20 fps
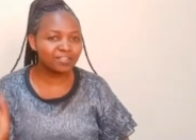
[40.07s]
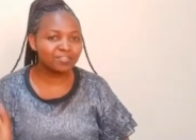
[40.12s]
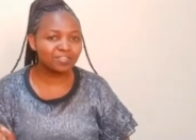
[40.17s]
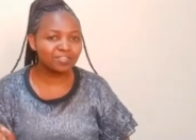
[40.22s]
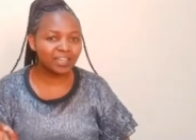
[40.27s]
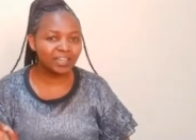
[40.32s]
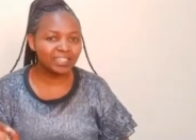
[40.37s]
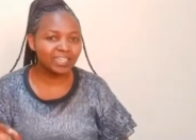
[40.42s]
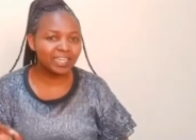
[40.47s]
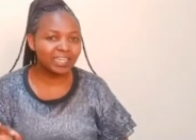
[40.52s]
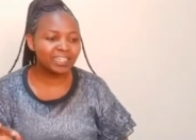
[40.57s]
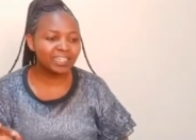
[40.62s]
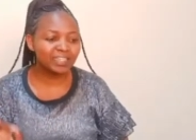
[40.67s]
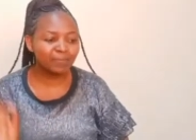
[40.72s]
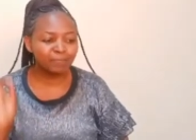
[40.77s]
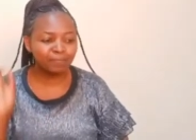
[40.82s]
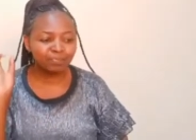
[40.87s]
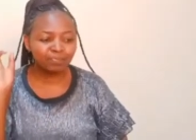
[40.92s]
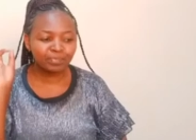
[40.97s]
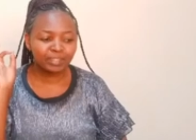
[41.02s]
finally
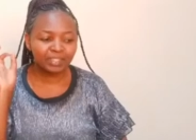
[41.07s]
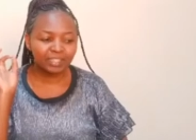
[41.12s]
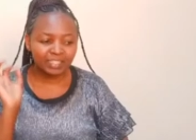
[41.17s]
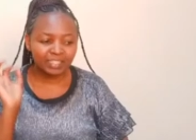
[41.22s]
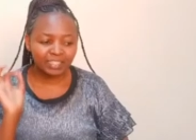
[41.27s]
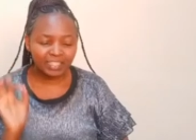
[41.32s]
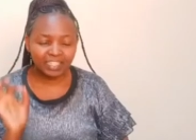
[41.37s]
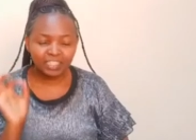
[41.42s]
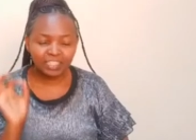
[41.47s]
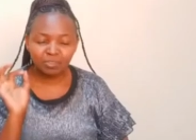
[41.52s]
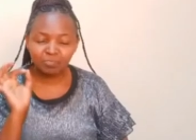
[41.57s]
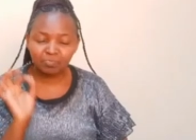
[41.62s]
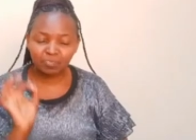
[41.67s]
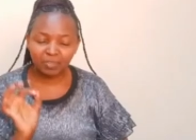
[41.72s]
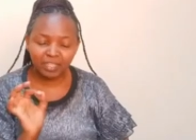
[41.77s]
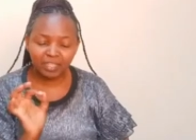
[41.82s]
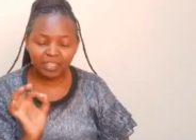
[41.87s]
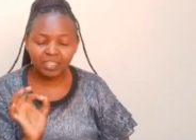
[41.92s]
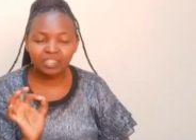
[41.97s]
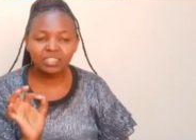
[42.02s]
get
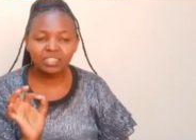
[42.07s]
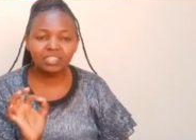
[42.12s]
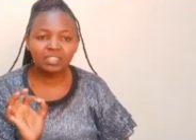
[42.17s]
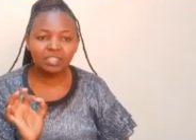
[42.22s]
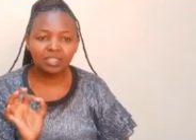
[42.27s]
paid